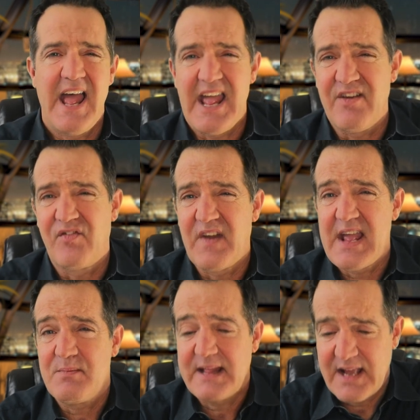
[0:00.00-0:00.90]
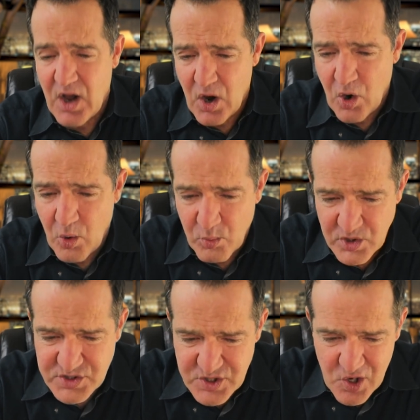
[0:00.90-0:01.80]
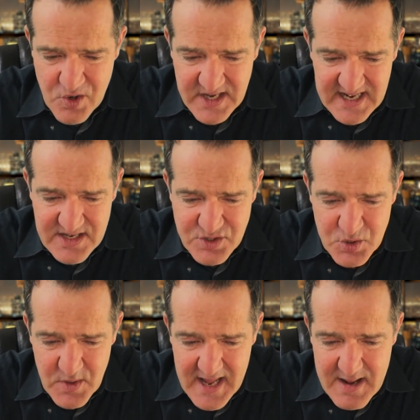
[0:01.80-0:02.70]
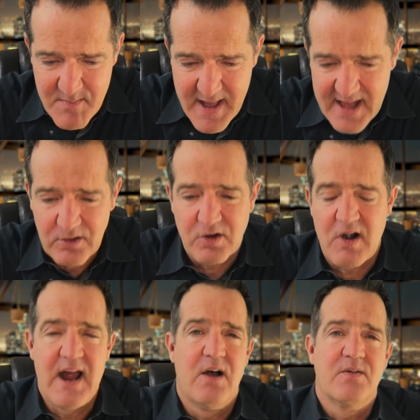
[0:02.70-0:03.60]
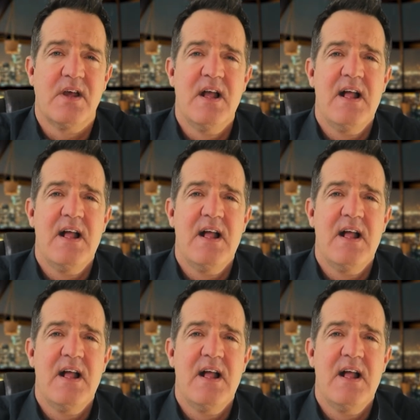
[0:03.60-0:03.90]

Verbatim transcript: a family home was turned into a battleground